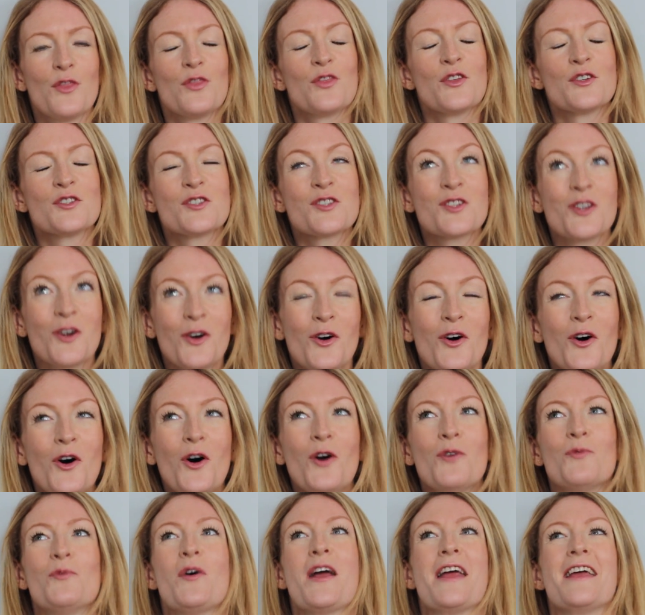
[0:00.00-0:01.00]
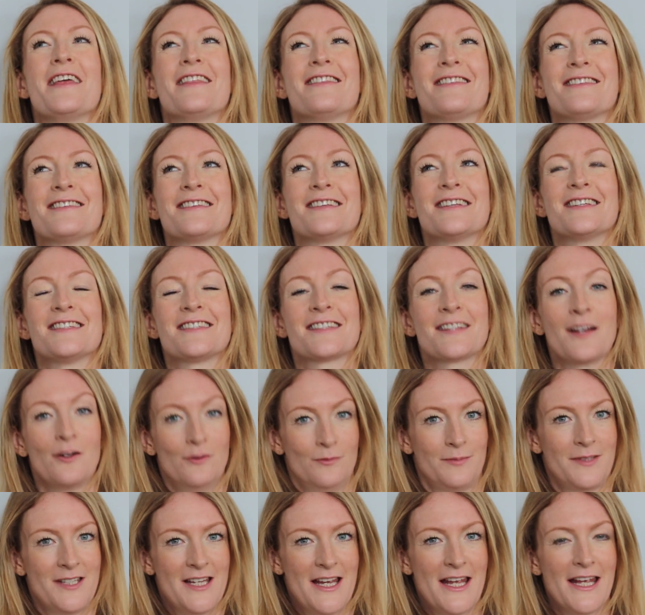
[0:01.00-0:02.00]
the score with
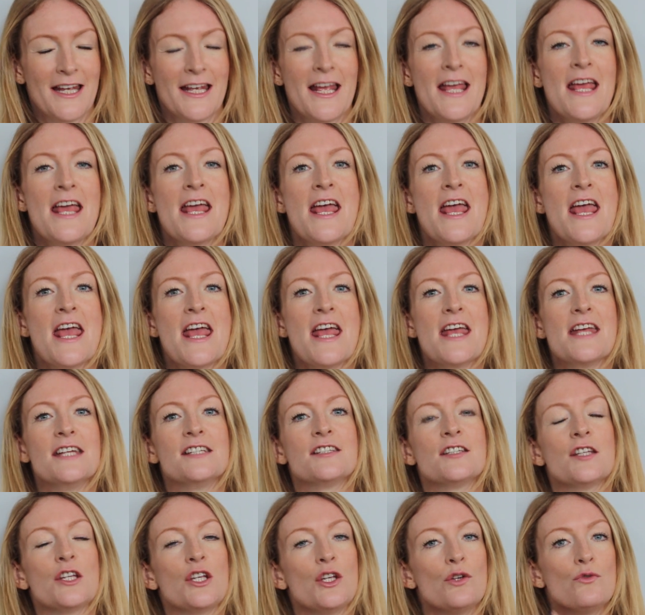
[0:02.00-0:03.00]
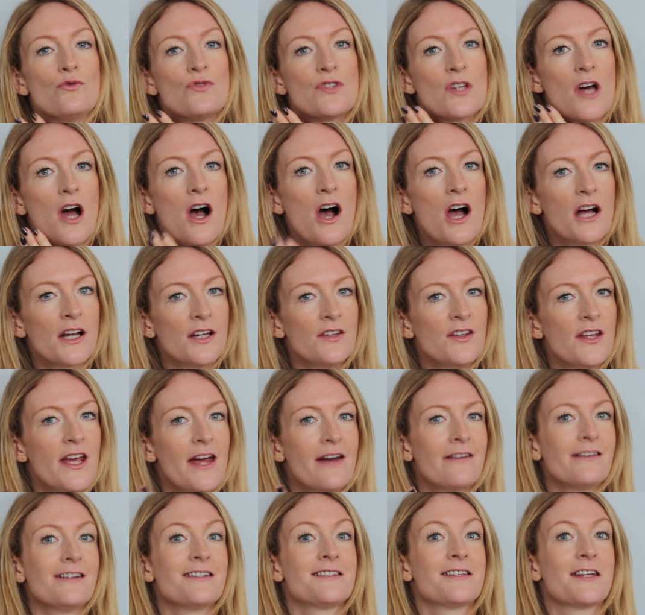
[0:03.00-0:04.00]
sculpting is that you darken the
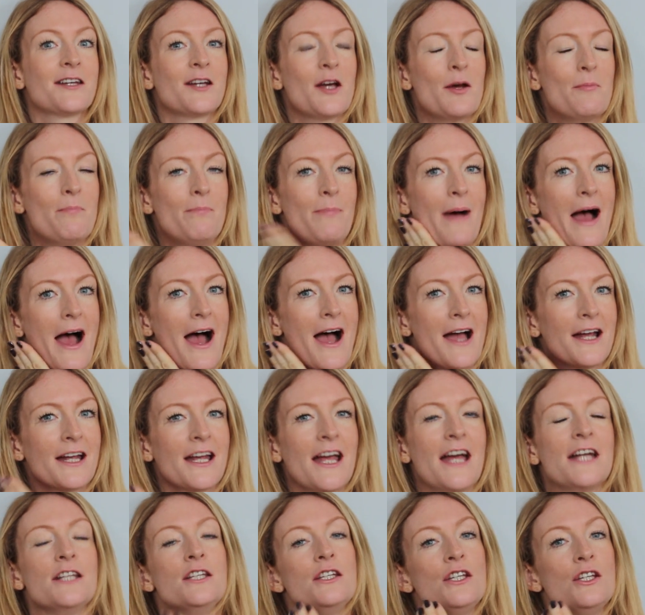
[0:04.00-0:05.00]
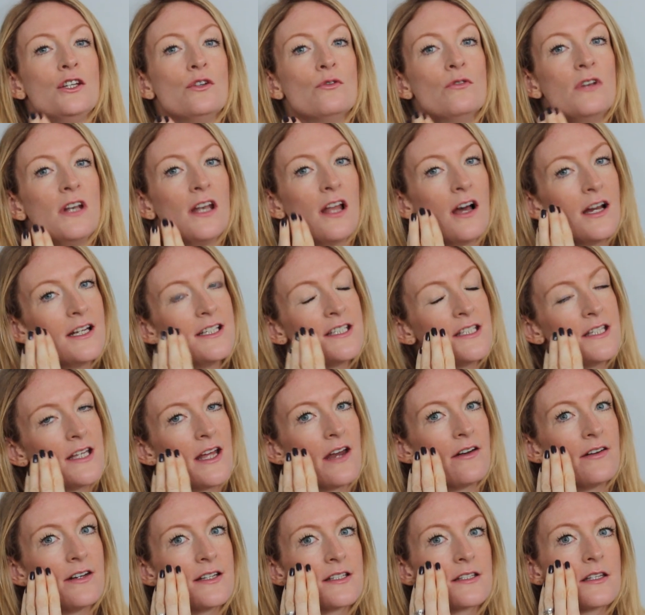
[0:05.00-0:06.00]
areas that go back and you lighten
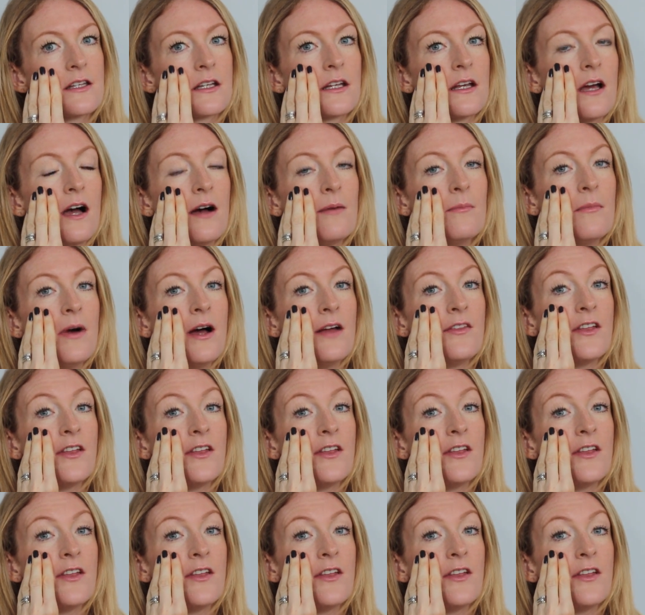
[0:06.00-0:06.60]
the areas that come